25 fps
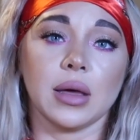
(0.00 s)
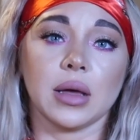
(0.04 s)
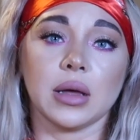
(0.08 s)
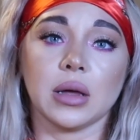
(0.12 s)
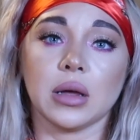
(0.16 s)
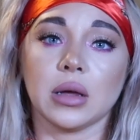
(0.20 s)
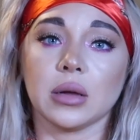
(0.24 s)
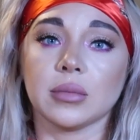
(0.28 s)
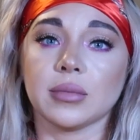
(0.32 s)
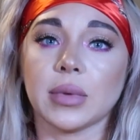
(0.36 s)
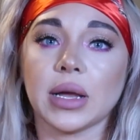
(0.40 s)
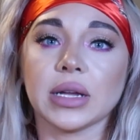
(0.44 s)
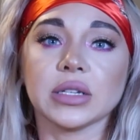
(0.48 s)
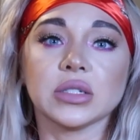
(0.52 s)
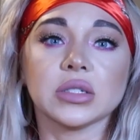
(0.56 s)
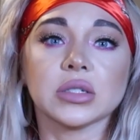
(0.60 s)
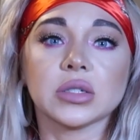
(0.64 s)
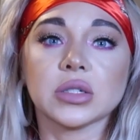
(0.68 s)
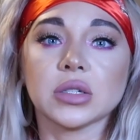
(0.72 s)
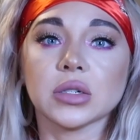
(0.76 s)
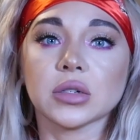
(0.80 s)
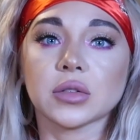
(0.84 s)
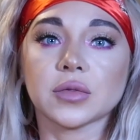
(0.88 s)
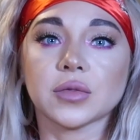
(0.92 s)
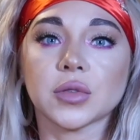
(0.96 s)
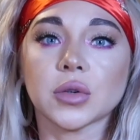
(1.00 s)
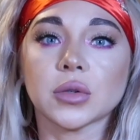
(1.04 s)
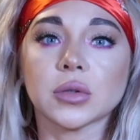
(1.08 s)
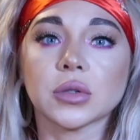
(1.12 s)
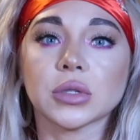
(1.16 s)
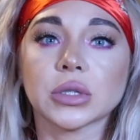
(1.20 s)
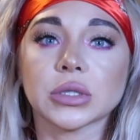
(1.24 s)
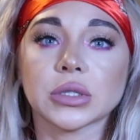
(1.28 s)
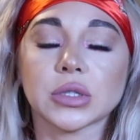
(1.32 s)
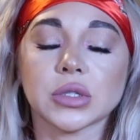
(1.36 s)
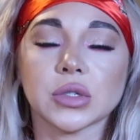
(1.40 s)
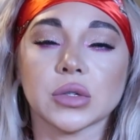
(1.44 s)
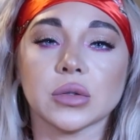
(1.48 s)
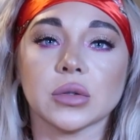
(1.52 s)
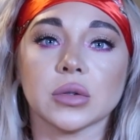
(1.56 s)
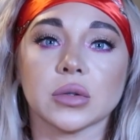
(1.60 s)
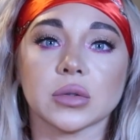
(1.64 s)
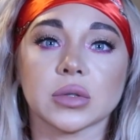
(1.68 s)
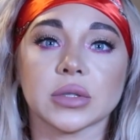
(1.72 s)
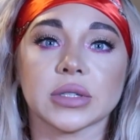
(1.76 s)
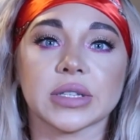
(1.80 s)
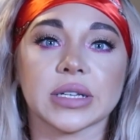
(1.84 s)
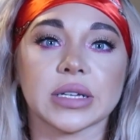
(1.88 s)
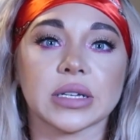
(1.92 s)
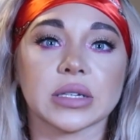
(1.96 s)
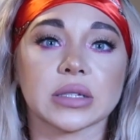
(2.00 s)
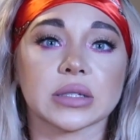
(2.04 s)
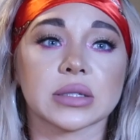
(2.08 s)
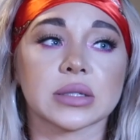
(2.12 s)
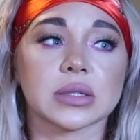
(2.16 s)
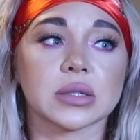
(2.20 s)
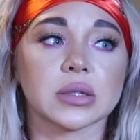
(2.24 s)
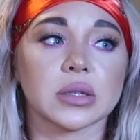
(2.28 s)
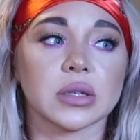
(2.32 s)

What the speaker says: I just look forward to those things.